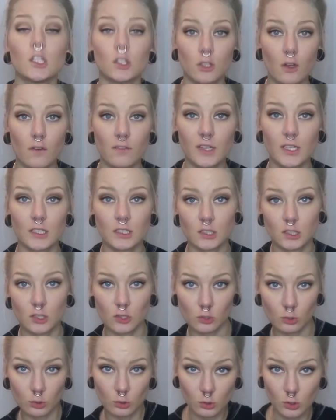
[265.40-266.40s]
Don't forget
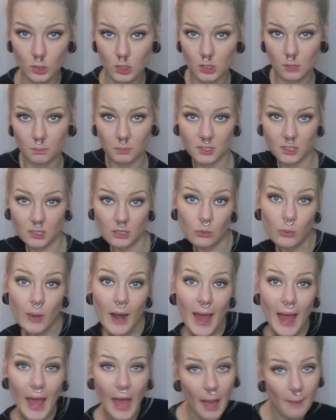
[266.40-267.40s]
to
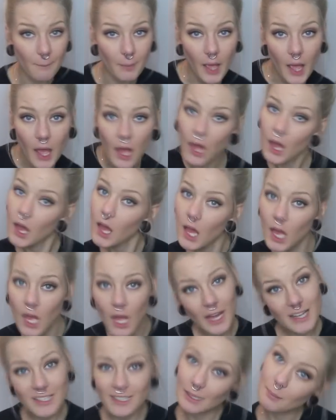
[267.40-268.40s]
subscribe
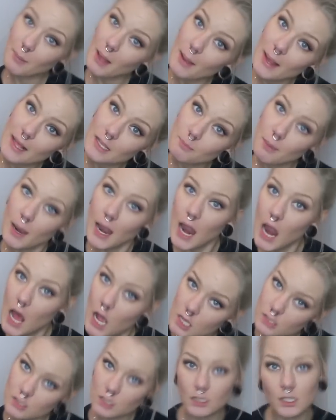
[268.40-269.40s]
and check out my links
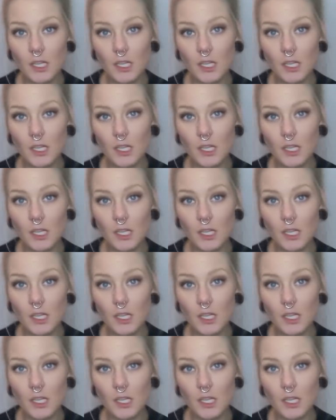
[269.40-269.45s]
below to